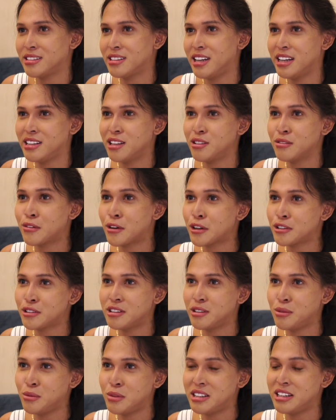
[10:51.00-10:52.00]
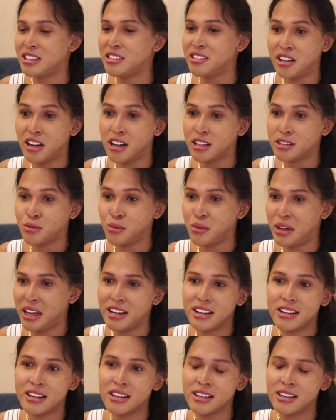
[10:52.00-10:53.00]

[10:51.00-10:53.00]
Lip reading: And unfortunately, we did not win.